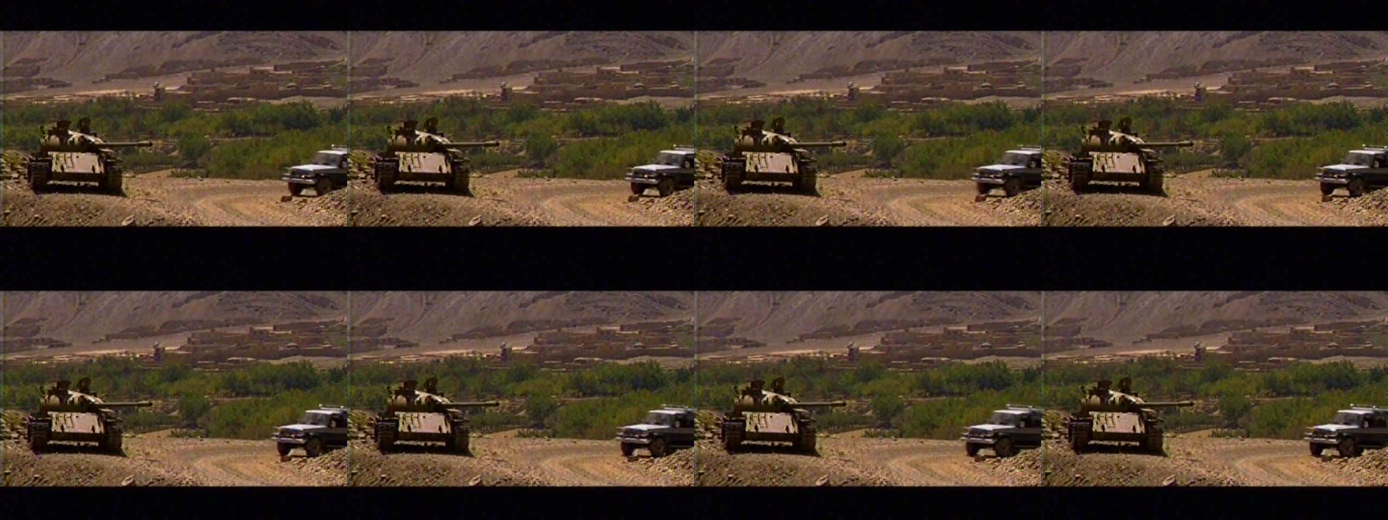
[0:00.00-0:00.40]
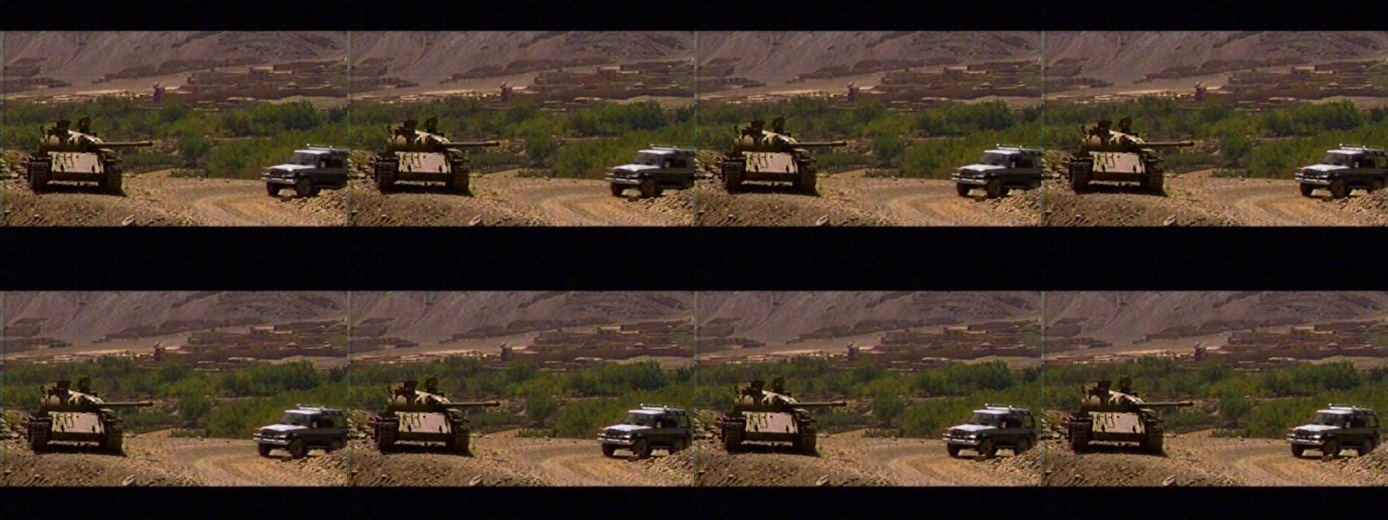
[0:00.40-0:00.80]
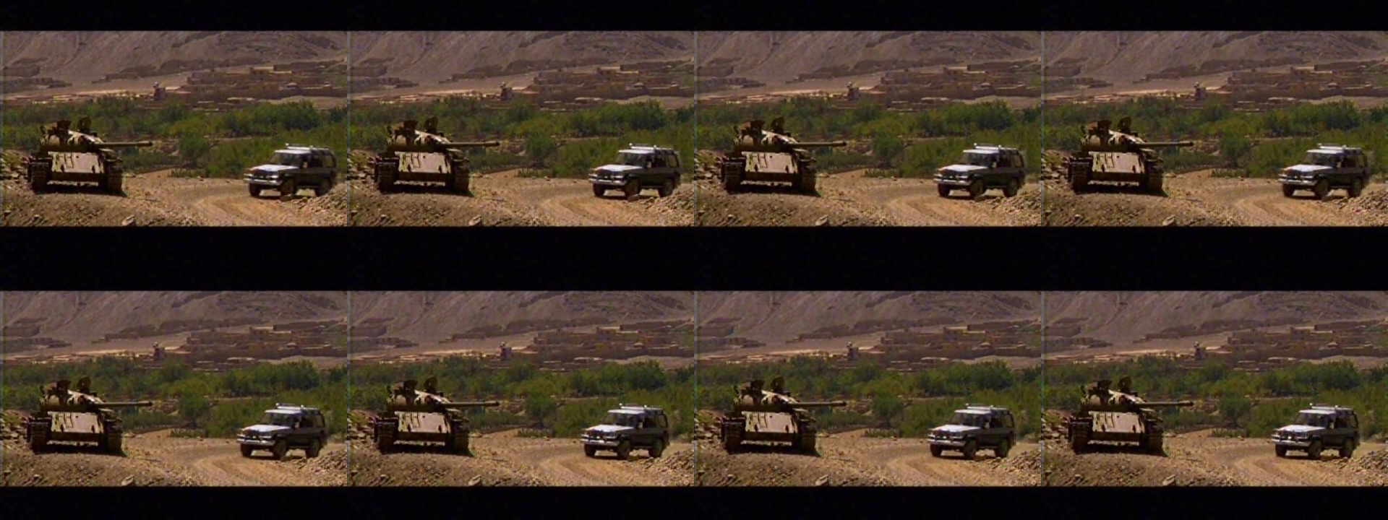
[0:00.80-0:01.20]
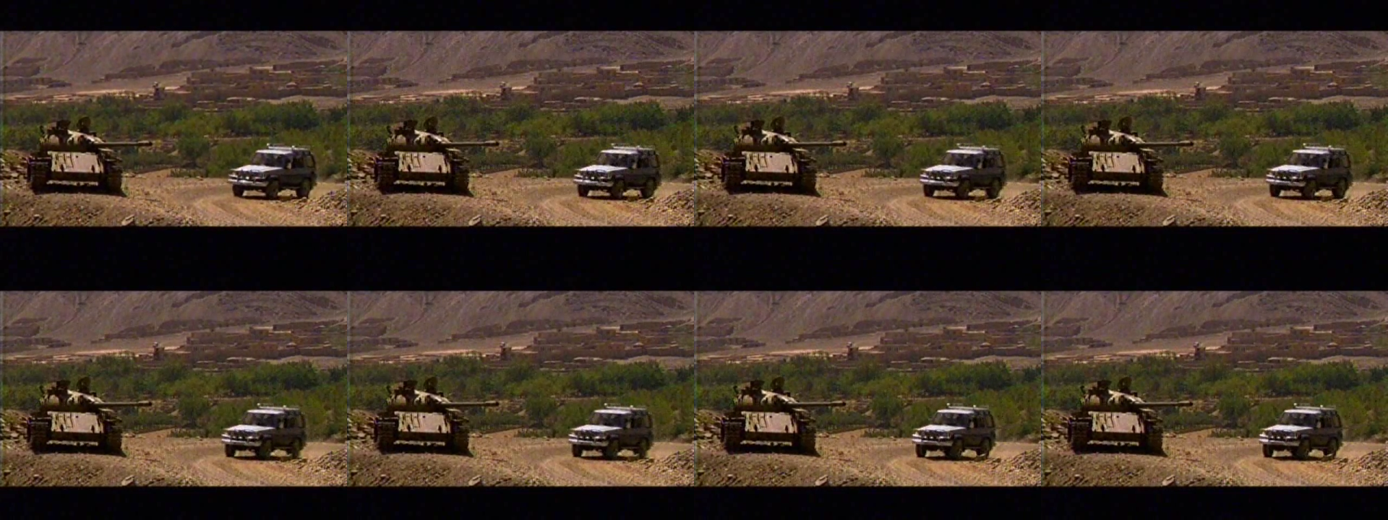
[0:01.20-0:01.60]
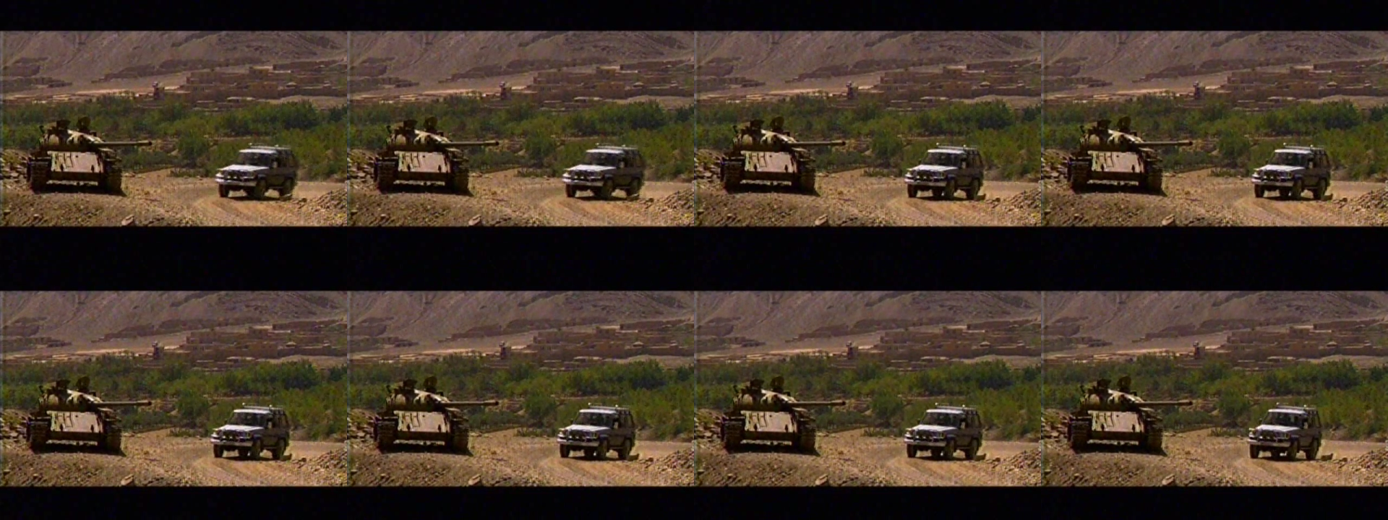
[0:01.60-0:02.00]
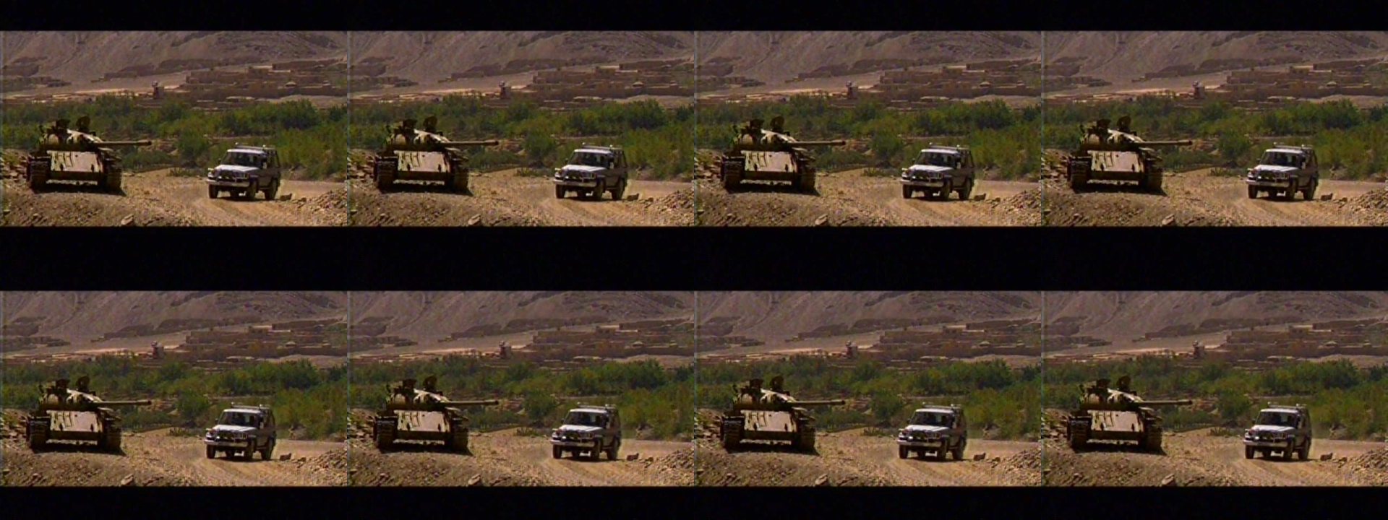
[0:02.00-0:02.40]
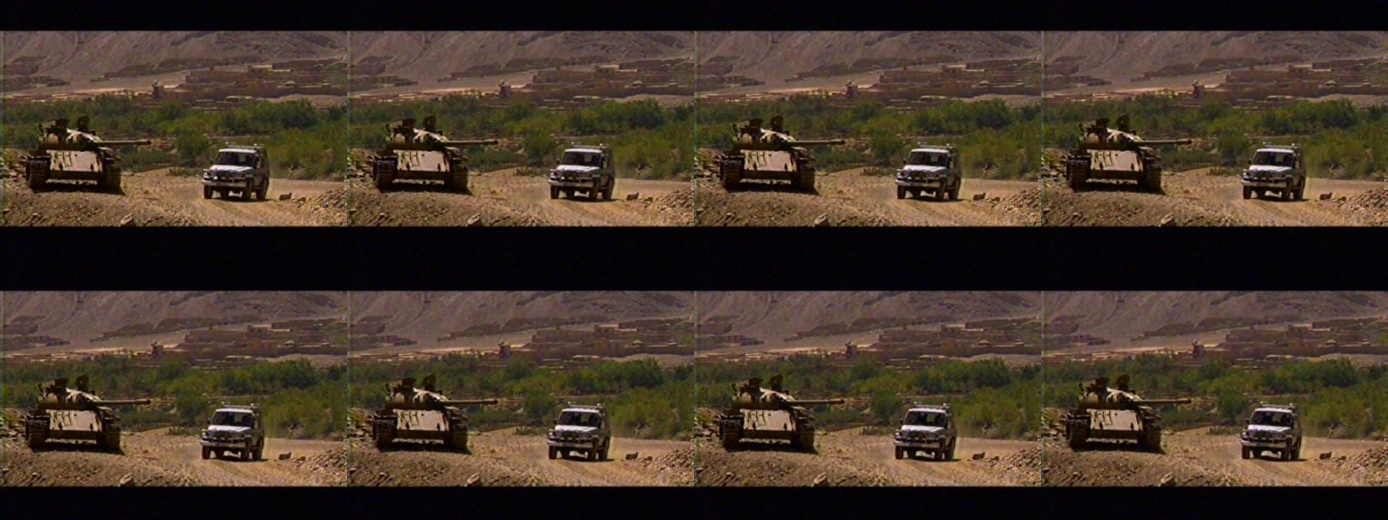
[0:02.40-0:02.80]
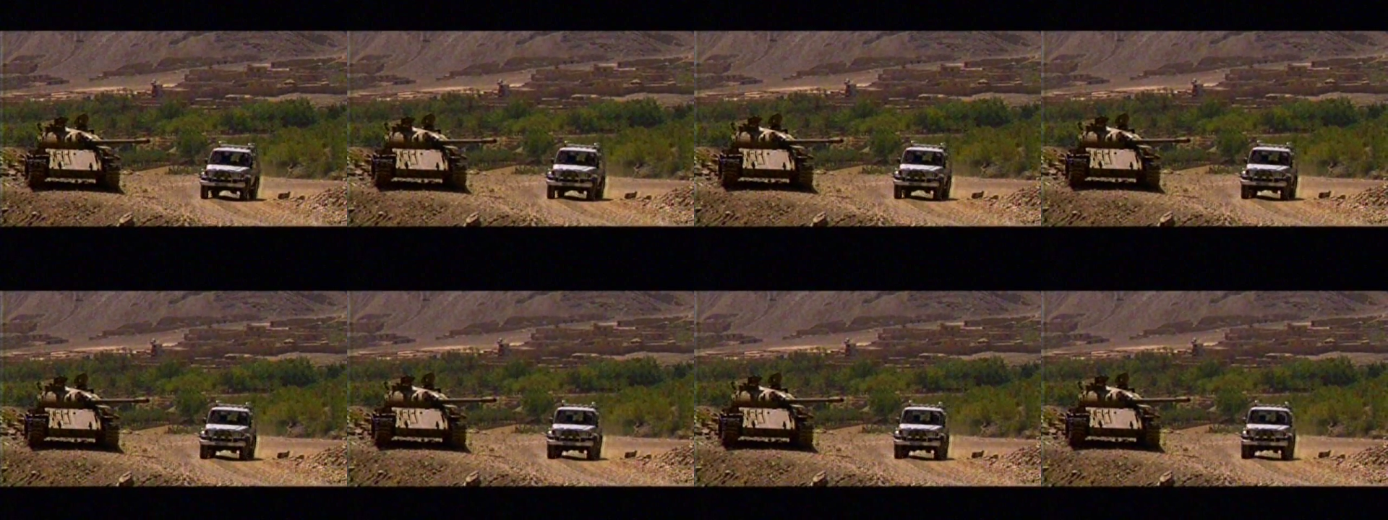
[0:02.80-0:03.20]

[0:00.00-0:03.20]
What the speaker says: (no speaker visible)